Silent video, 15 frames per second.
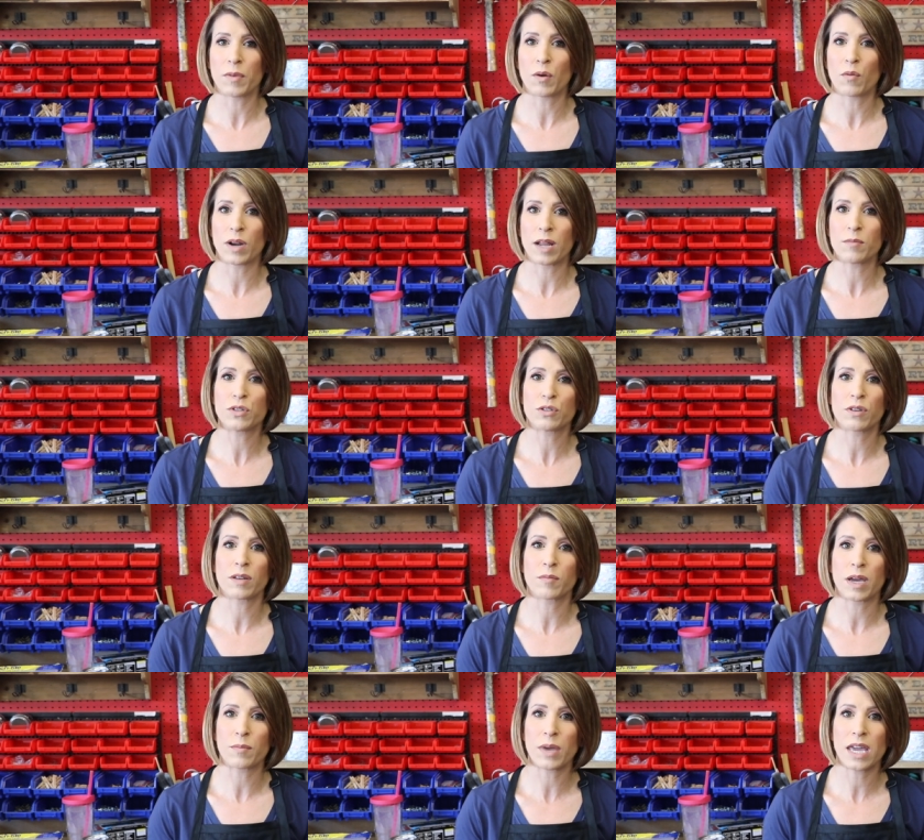when I'm doing
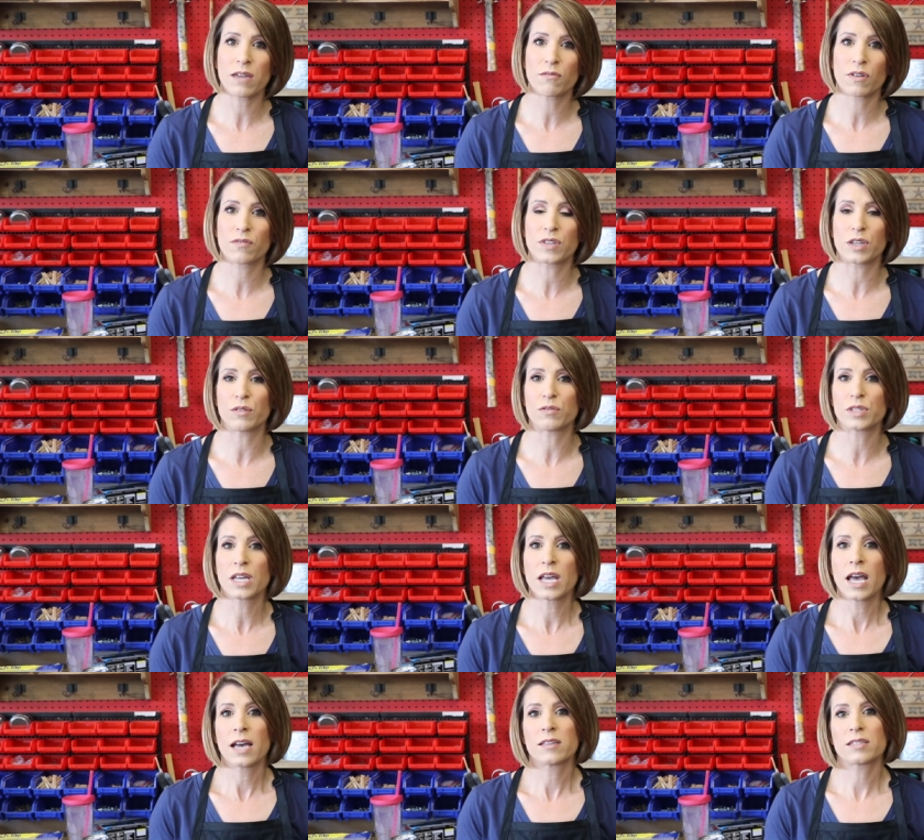my paint reviews,
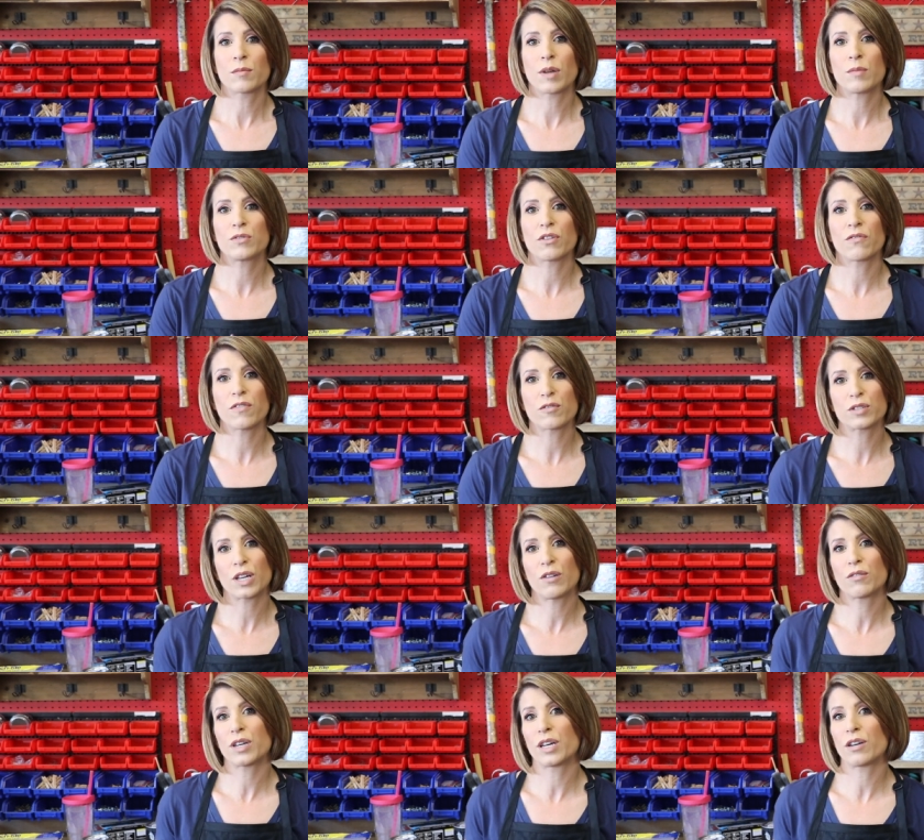sometimes your first
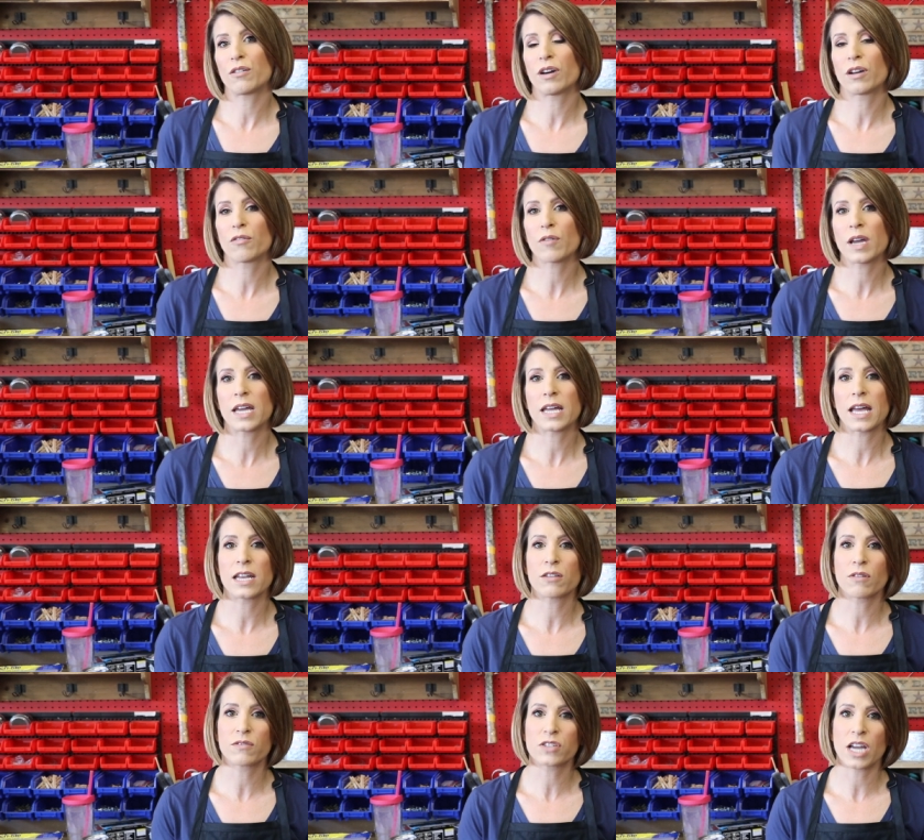coat can go on great and
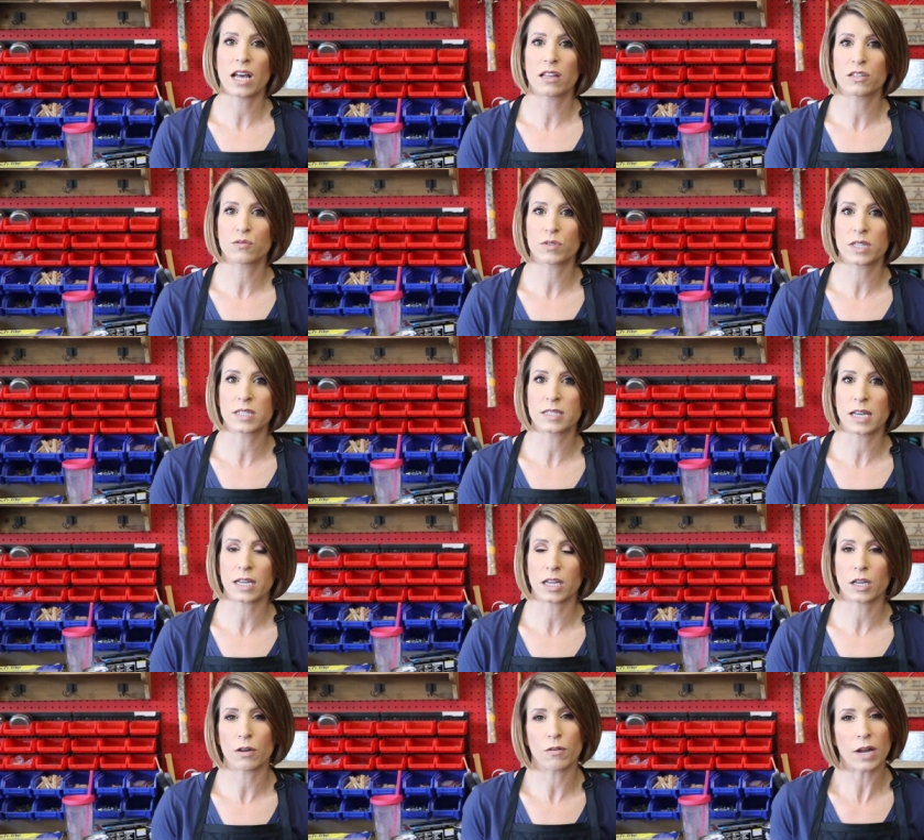you have challenge with the
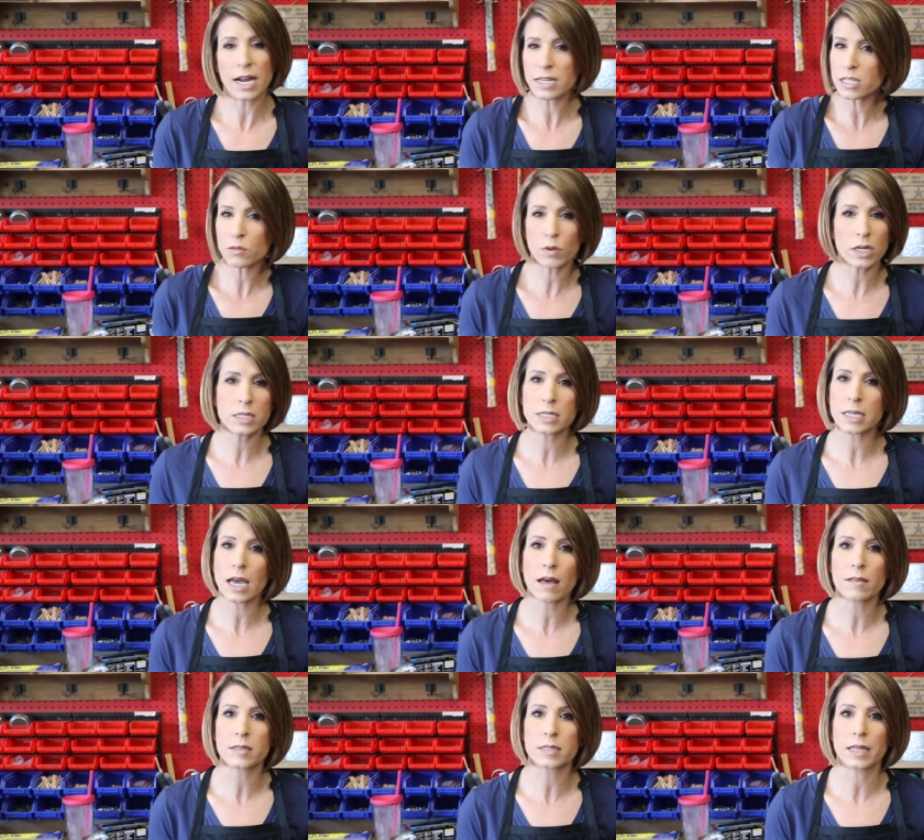second coat. I just wanna see
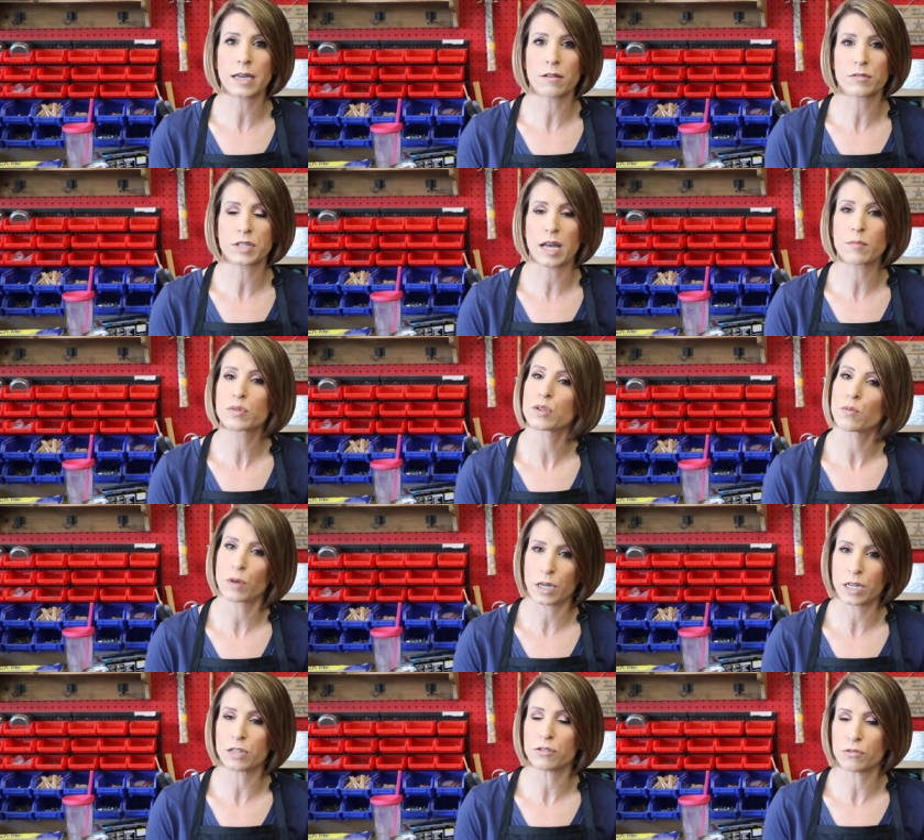how this layers up, so we're
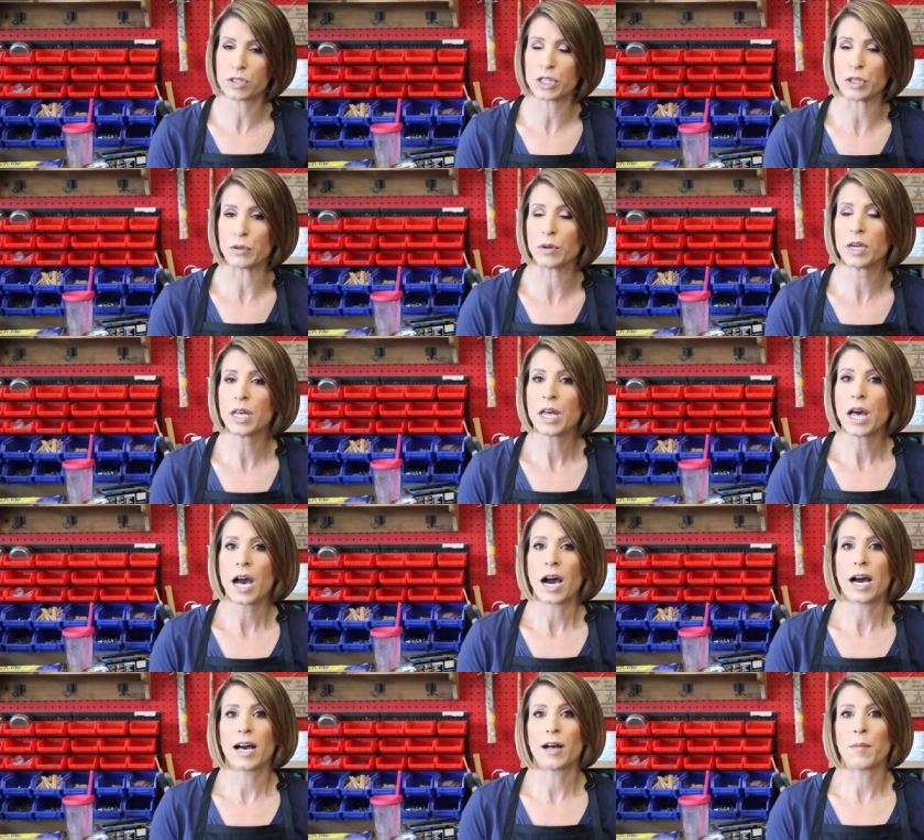gonna do two.
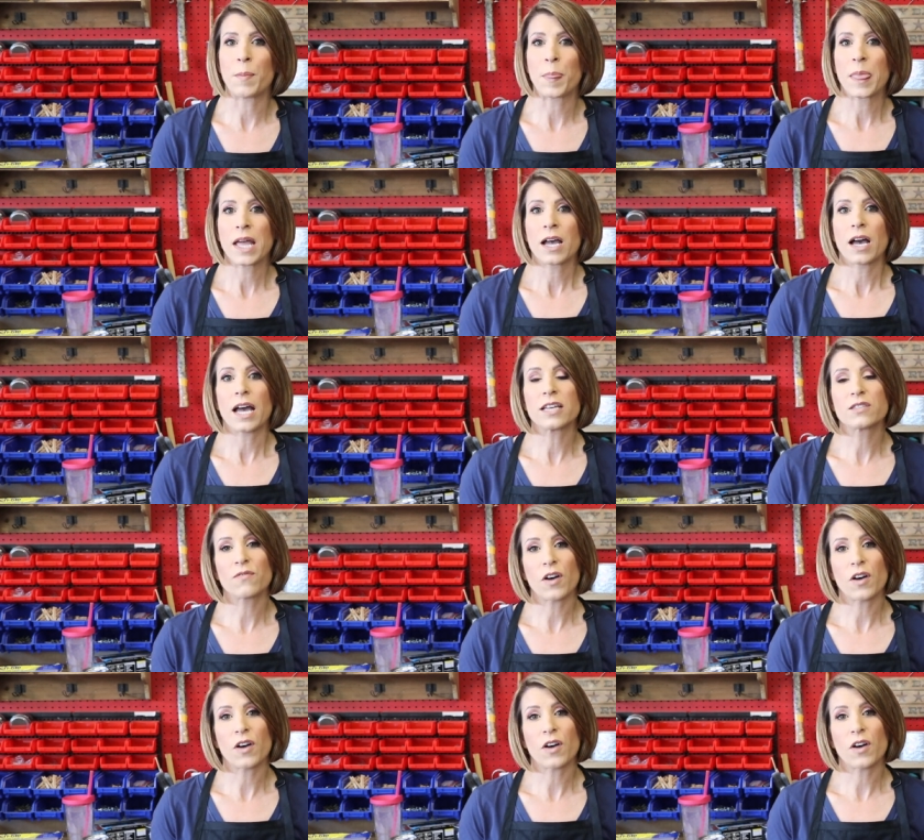As